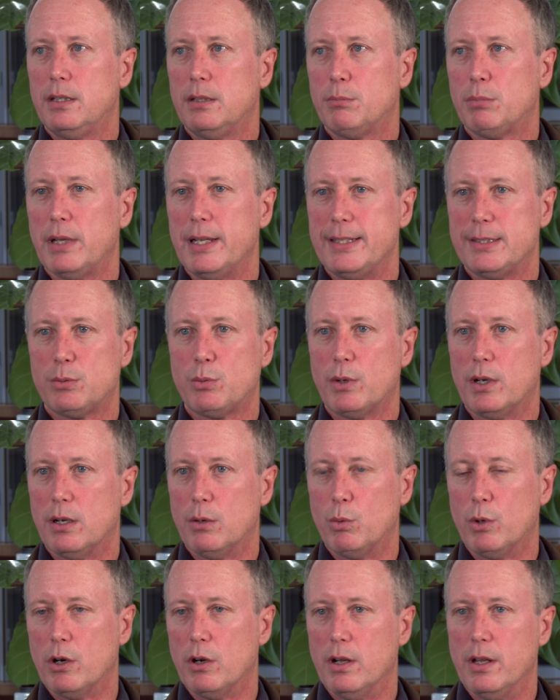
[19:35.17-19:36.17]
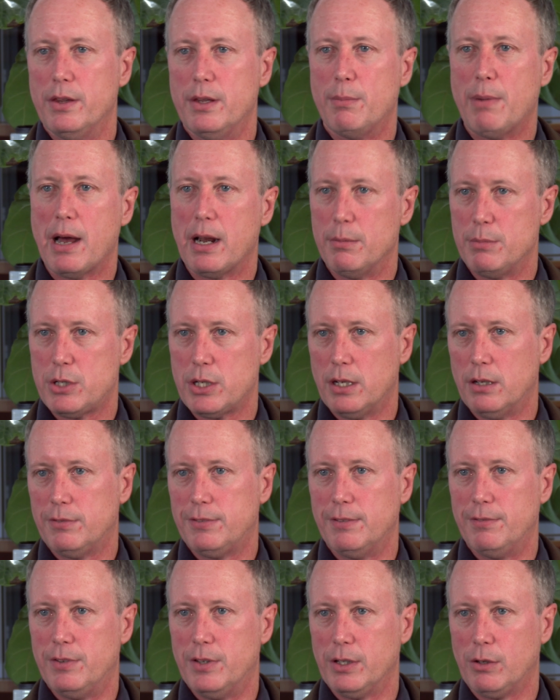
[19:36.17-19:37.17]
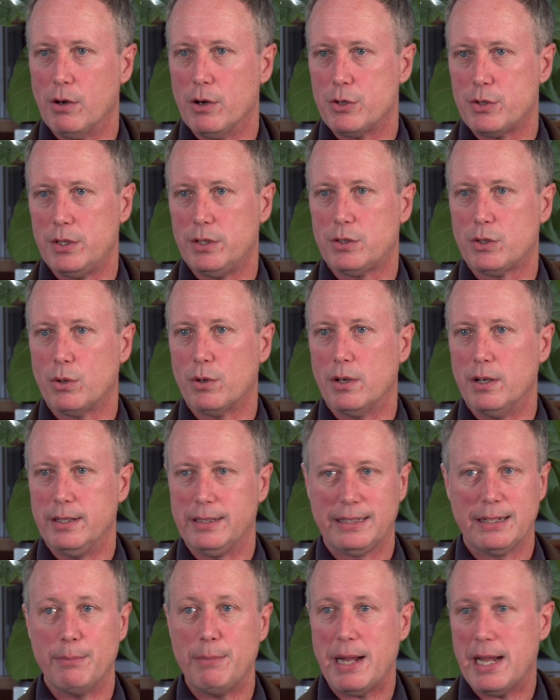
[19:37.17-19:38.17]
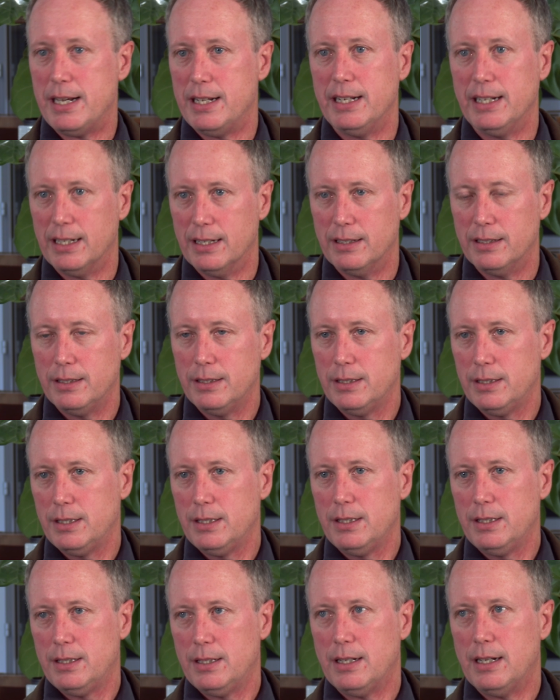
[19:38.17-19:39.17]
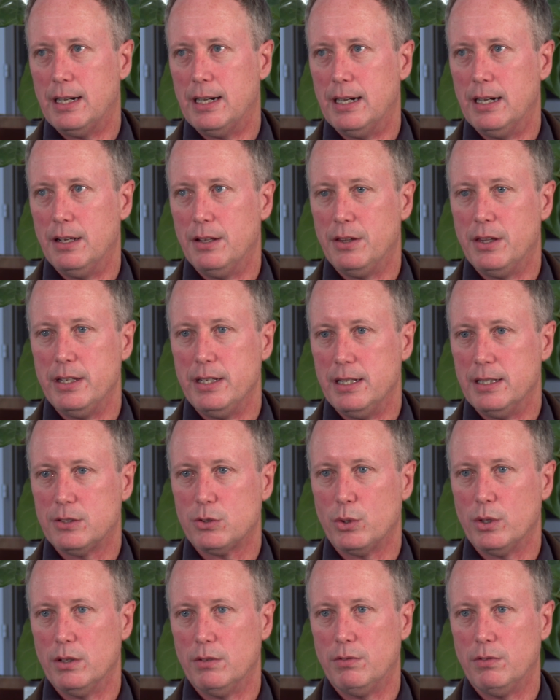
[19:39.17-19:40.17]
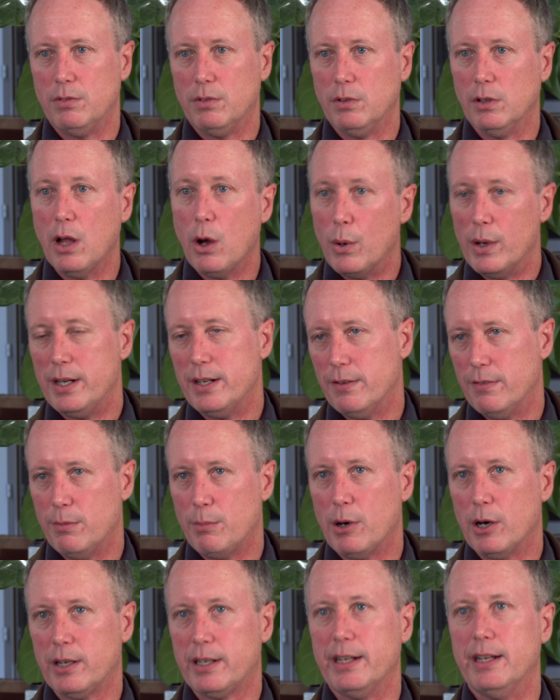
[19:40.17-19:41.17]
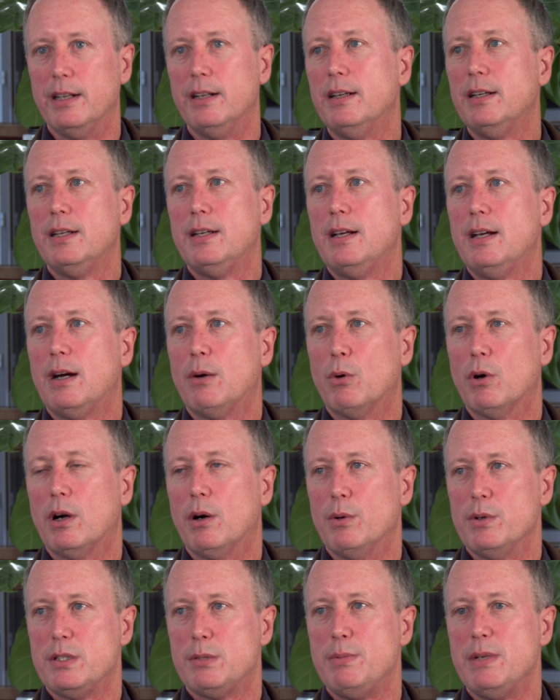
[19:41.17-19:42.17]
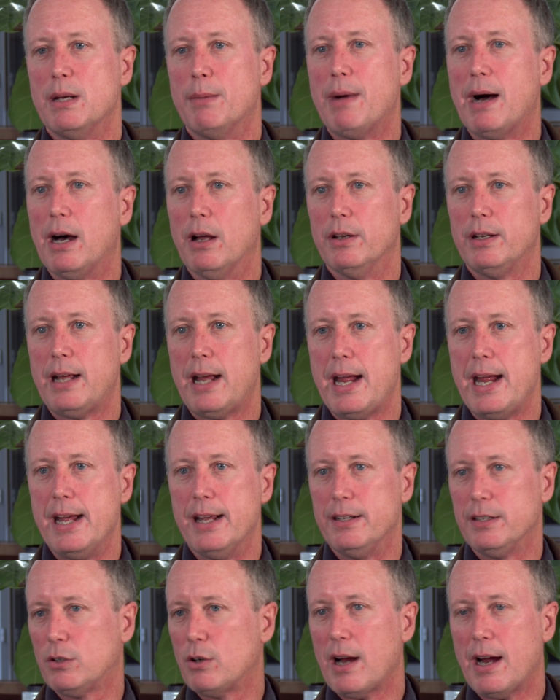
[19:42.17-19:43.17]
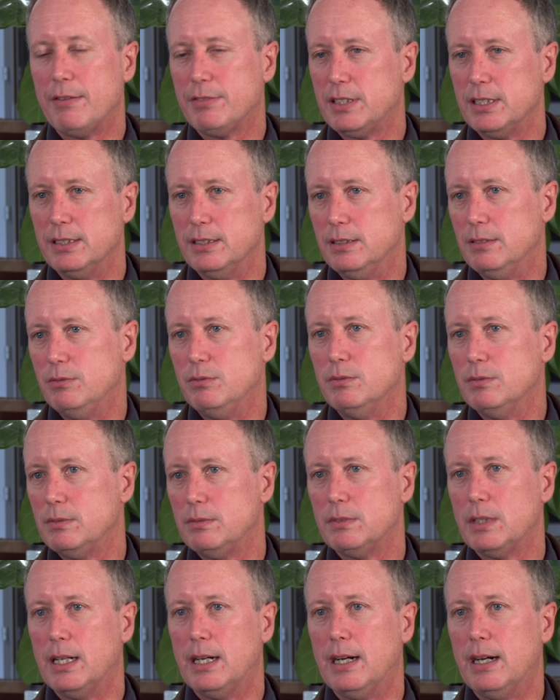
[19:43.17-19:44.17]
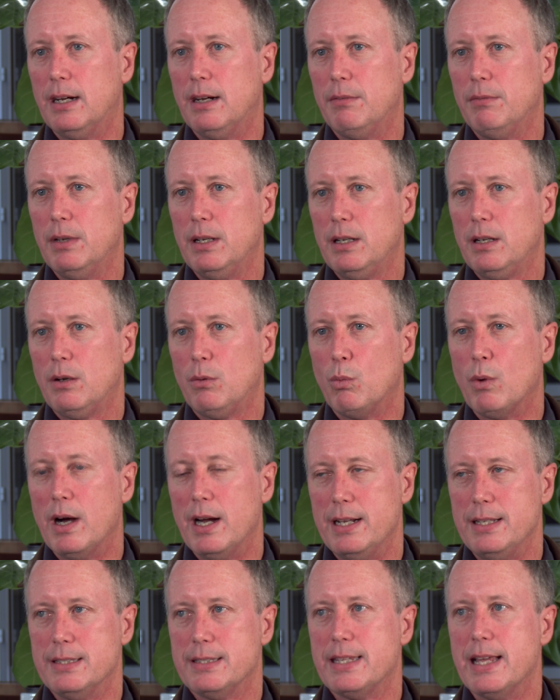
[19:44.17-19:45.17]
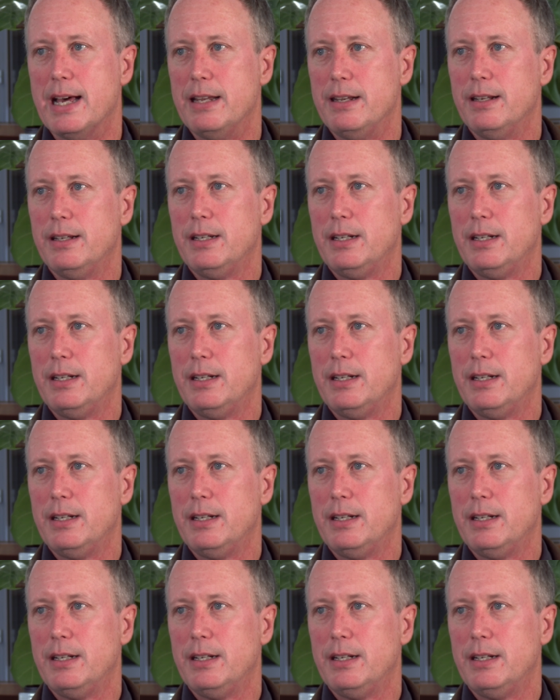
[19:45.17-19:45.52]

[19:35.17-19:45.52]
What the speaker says: place where we're on the bottom shelf of the grocery store and commanding the sort of low end of the market. We'll always be about handcrafted wines that,